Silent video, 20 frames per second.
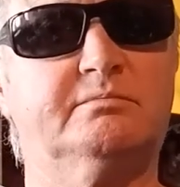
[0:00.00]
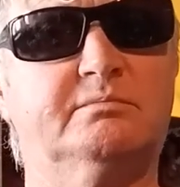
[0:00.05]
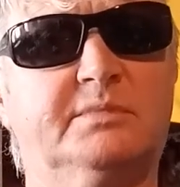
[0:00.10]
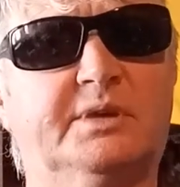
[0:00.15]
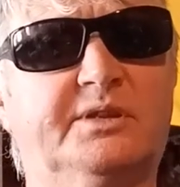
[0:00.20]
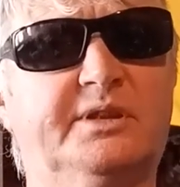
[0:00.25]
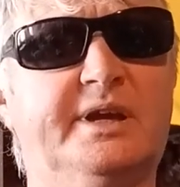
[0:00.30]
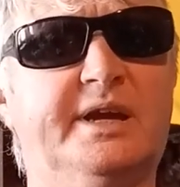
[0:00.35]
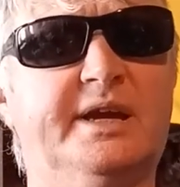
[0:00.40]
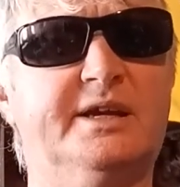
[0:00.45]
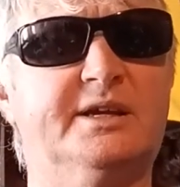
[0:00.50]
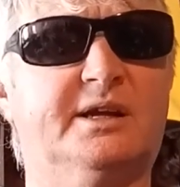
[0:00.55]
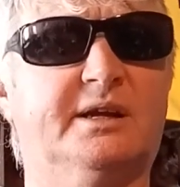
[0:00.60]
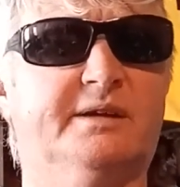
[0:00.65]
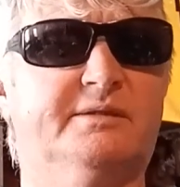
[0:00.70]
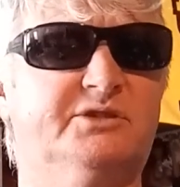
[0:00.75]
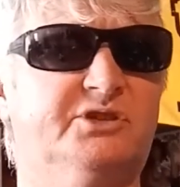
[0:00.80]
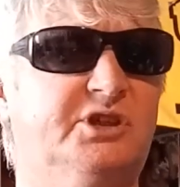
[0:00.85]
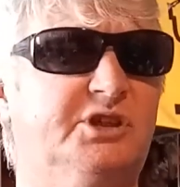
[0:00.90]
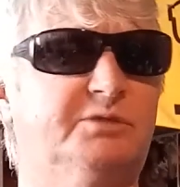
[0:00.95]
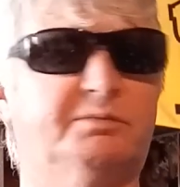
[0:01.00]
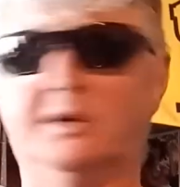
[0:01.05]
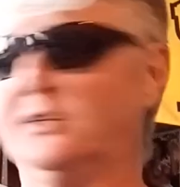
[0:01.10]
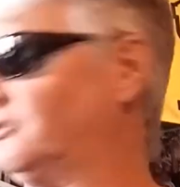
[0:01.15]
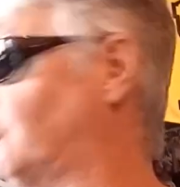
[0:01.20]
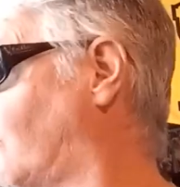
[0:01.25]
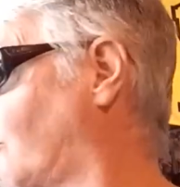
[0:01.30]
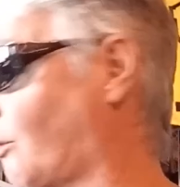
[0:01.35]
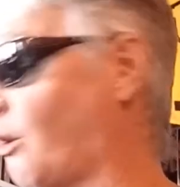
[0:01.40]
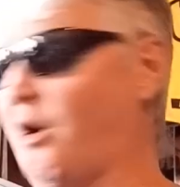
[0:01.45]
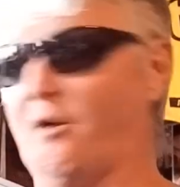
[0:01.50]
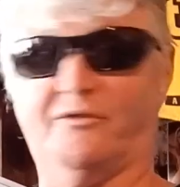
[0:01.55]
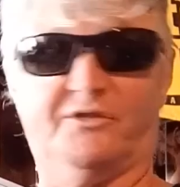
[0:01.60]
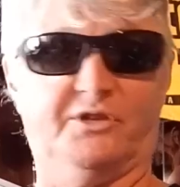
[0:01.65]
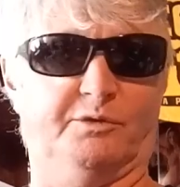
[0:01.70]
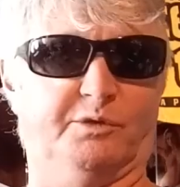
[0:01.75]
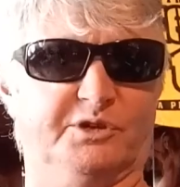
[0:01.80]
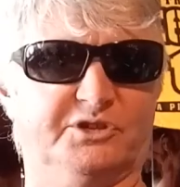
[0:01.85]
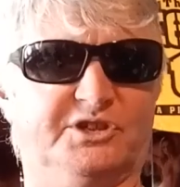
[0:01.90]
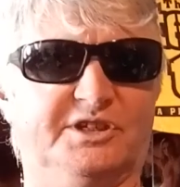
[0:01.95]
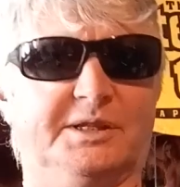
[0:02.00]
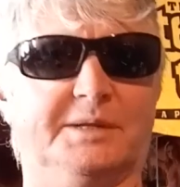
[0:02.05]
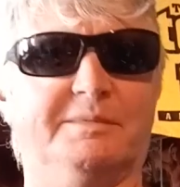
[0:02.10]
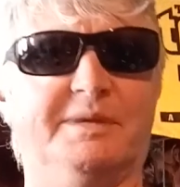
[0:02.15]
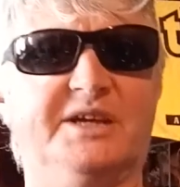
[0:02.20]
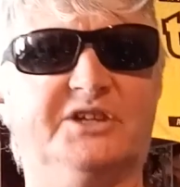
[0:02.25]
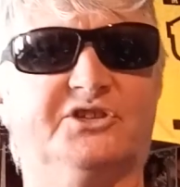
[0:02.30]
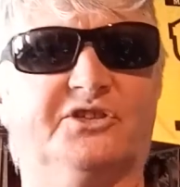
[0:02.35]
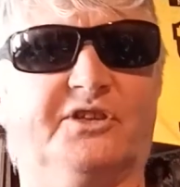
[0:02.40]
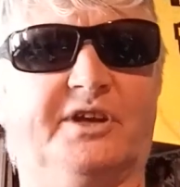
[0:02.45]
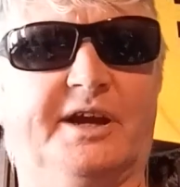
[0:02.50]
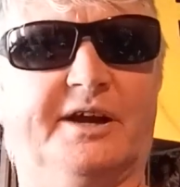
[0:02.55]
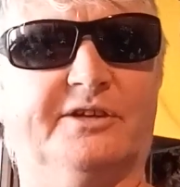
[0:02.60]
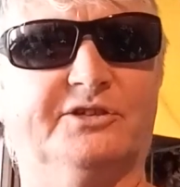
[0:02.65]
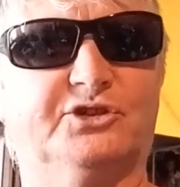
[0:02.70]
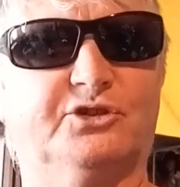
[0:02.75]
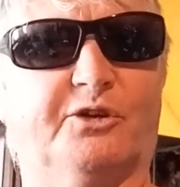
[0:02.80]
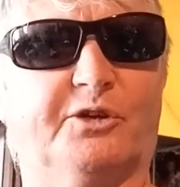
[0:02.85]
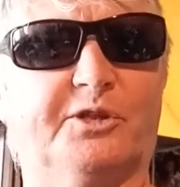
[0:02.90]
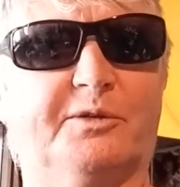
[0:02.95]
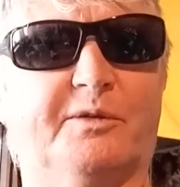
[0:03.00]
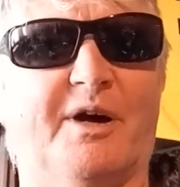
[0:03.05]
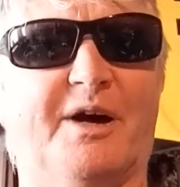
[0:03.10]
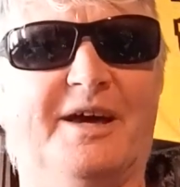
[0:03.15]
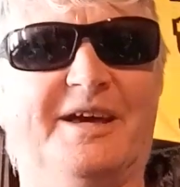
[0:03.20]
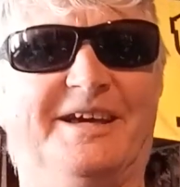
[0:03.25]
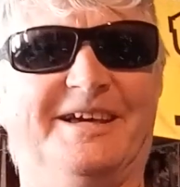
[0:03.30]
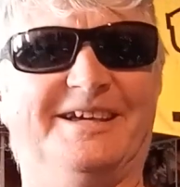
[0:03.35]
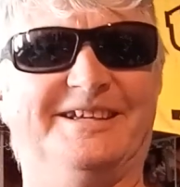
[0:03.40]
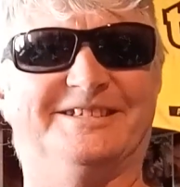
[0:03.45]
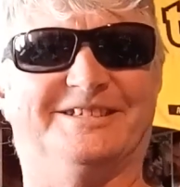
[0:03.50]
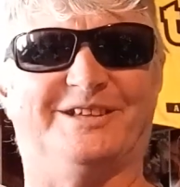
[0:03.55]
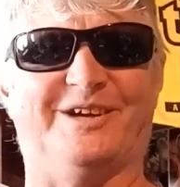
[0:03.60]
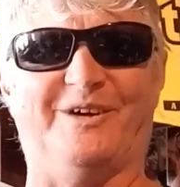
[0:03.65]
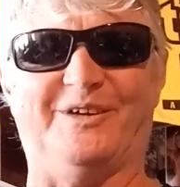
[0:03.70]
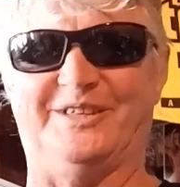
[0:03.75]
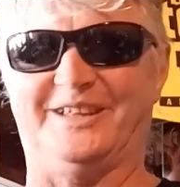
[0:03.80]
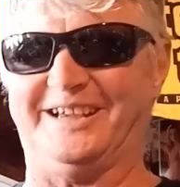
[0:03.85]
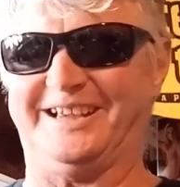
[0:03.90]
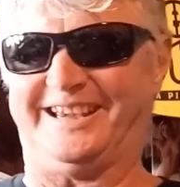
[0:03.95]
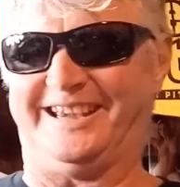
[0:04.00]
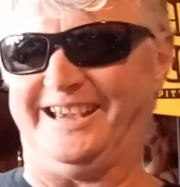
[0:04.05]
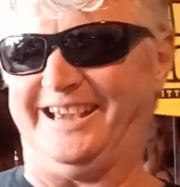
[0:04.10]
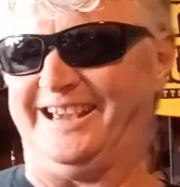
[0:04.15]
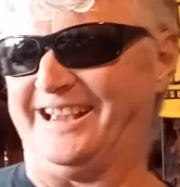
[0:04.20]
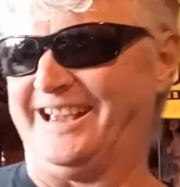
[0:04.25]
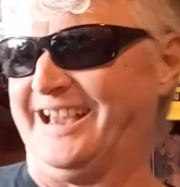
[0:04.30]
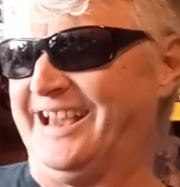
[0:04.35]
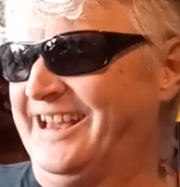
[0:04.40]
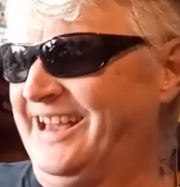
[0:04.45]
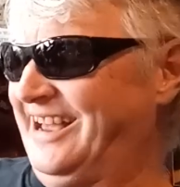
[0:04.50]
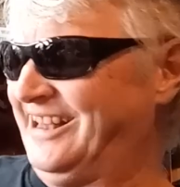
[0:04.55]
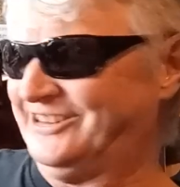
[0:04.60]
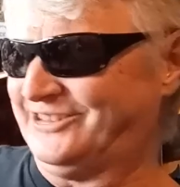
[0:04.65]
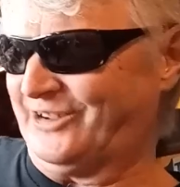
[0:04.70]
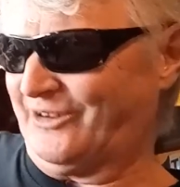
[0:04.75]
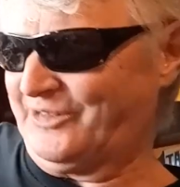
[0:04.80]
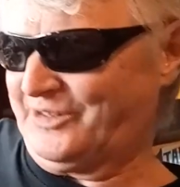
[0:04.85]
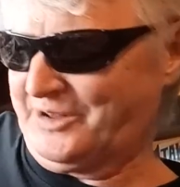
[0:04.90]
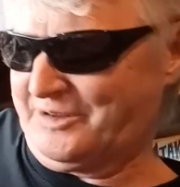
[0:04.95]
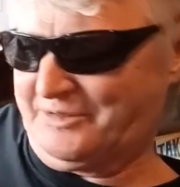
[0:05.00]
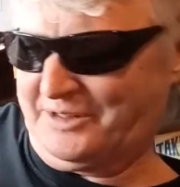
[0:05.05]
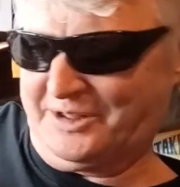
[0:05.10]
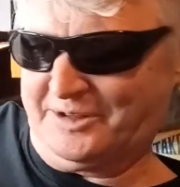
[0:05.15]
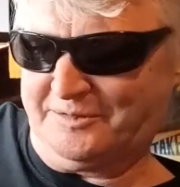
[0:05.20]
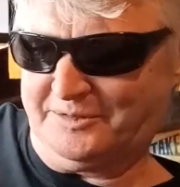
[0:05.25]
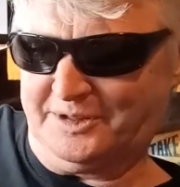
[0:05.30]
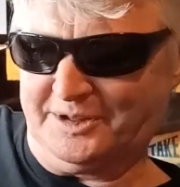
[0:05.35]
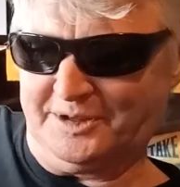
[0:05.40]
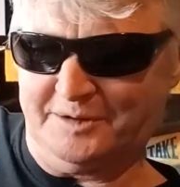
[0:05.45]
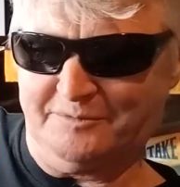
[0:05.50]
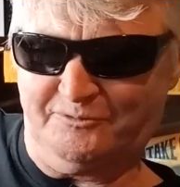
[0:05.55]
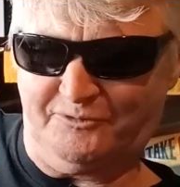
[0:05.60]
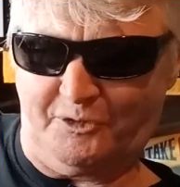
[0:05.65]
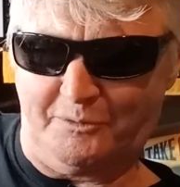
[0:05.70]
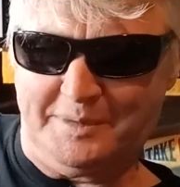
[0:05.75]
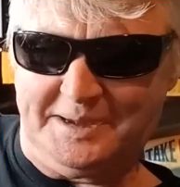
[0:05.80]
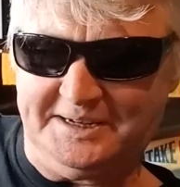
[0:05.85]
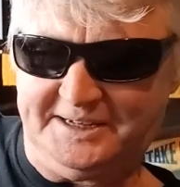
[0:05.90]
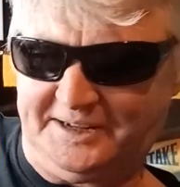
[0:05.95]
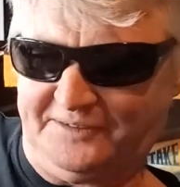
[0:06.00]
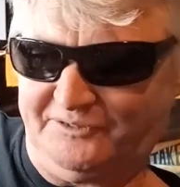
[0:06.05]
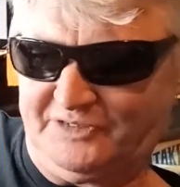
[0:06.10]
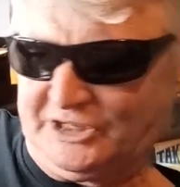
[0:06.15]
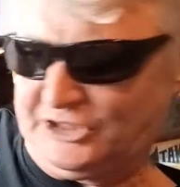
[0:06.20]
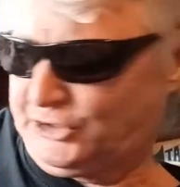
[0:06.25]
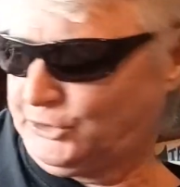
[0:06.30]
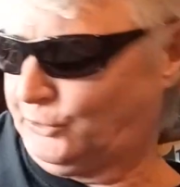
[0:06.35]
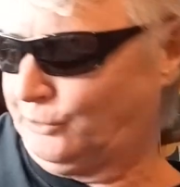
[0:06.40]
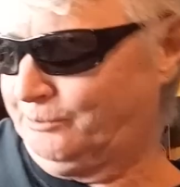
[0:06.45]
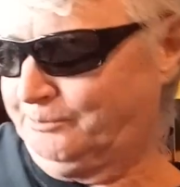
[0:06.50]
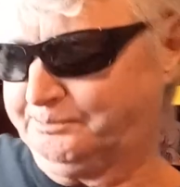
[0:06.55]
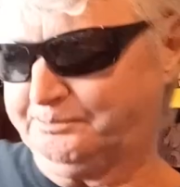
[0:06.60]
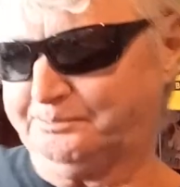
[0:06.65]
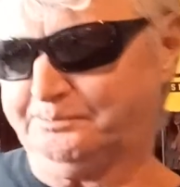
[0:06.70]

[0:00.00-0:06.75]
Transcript: in there. 6. It's gone off. You want to see the mess in there inside the inside the keg, inside the fermenting vessel.